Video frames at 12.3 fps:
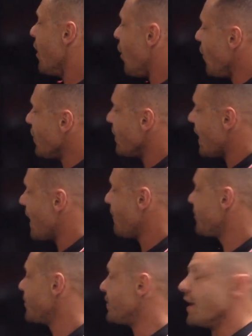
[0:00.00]
all the
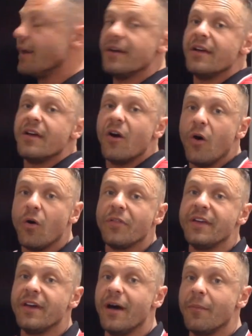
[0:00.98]
labs are done,
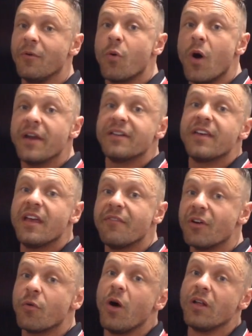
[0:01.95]
all the um,
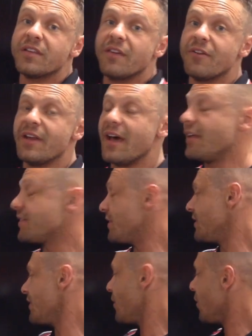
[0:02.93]
quantitative and qualitative
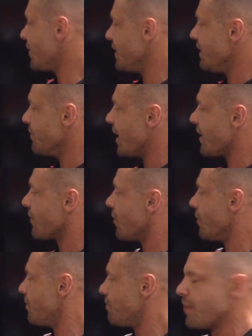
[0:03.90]
analysis, all the
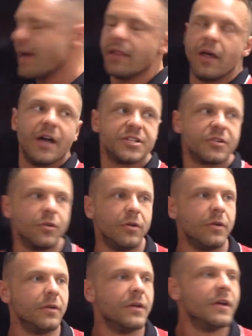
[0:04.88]

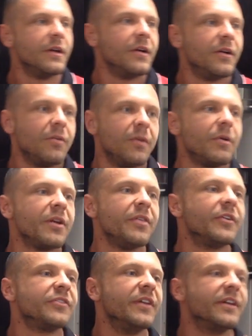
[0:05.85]
microbiological, what, what are
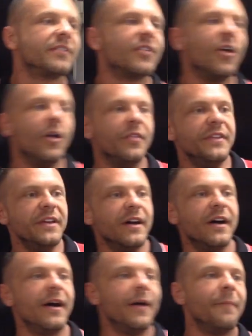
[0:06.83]
those things called? The
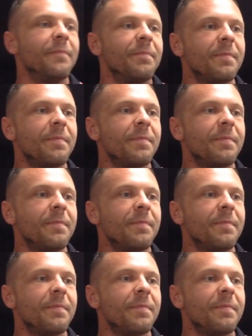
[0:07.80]
um,